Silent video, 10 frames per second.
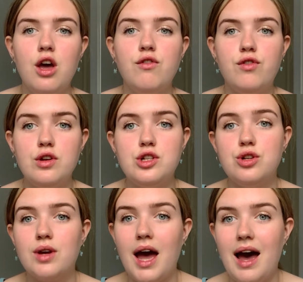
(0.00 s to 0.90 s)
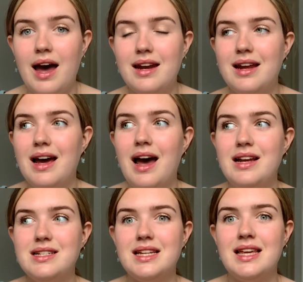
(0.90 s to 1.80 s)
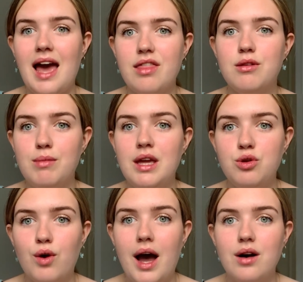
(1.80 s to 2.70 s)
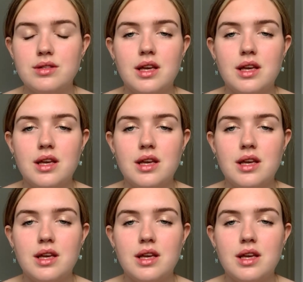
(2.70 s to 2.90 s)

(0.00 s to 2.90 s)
foods you can and get them in your house,